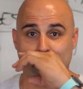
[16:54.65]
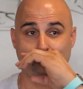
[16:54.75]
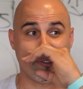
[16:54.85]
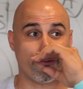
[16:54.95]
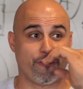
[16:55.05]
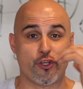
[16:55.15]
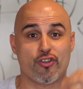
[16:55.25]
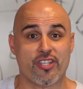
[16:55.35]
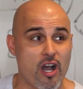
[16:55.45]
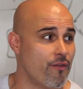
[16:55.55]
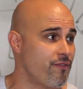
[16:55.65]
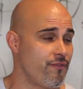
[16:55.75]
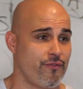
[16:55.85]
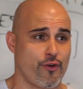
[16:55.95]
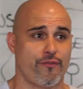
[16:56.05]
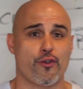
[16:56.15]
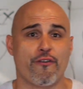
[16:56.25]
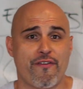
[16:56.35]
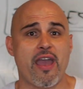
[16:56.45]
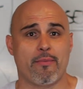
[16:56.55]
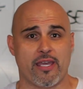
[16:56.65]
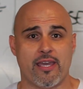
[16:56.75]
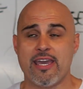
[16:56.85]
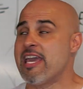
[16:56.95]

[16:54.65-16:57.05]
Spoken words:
Do good for yourself, for your family.